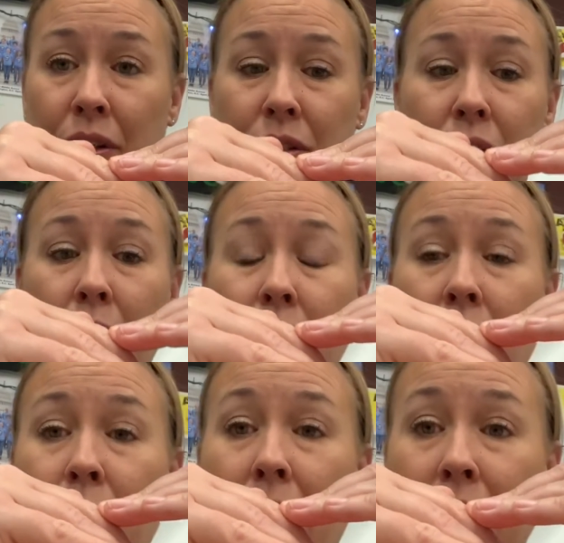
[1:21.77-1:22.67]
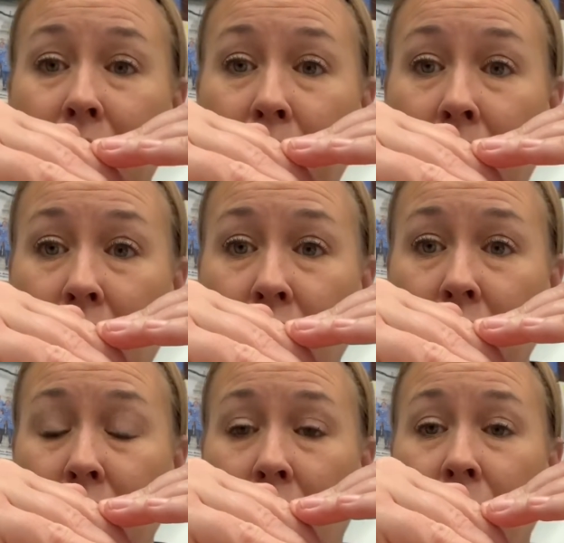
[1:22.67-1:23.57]
So that's going to make a subduction
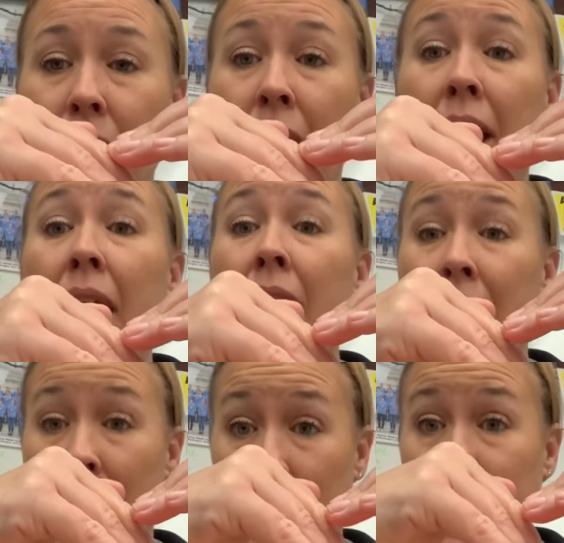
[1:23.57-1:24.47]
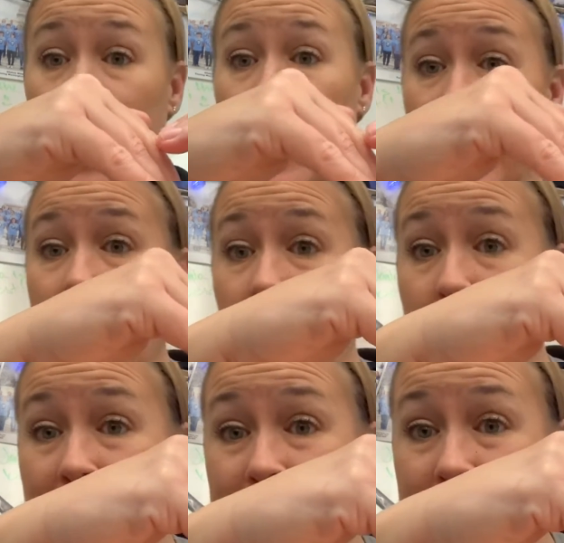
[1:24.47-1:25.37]
zone. Again, it
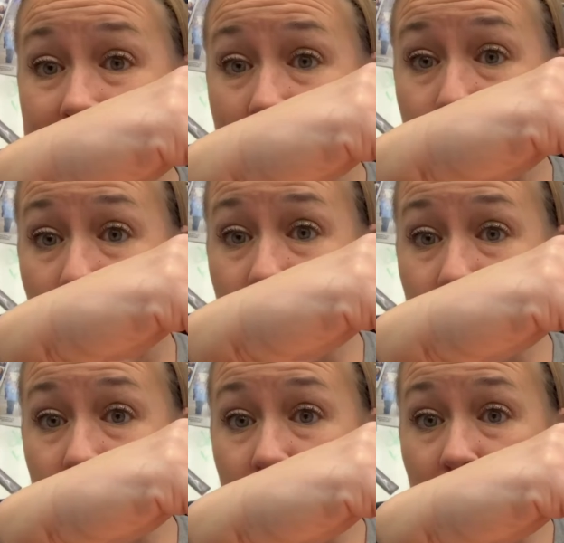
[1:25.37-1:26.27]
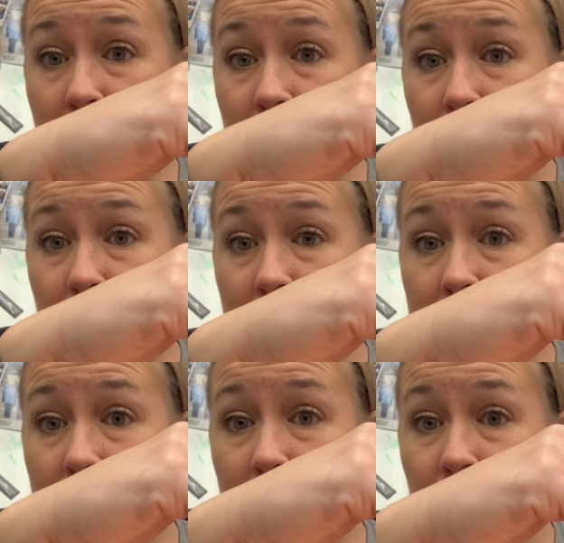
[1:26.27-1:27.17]
makes a deep ocean trench. You can
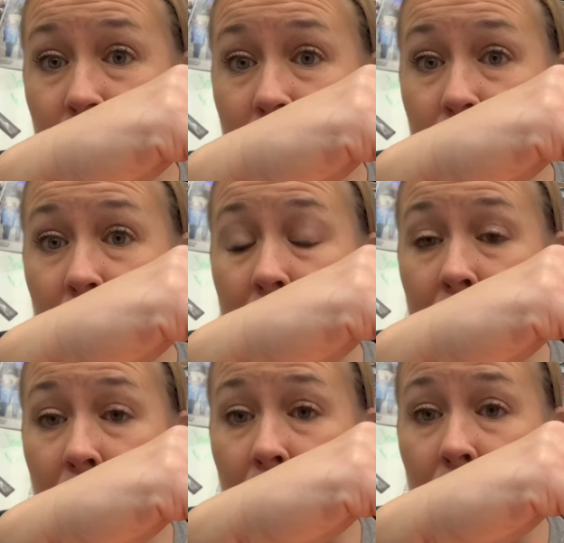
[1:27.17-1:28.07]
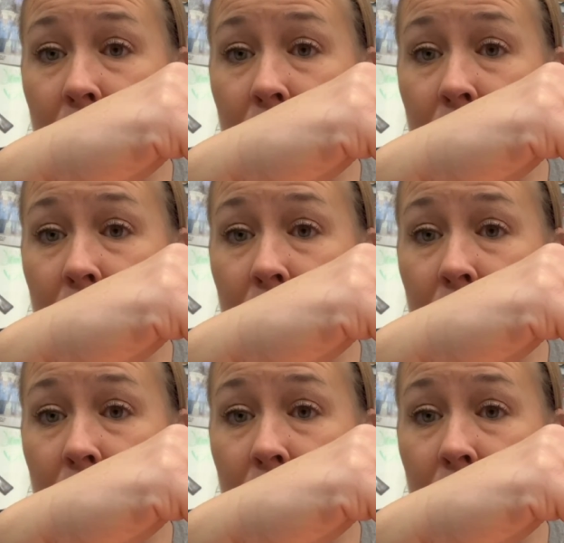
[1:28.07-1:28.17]
see the trench right here.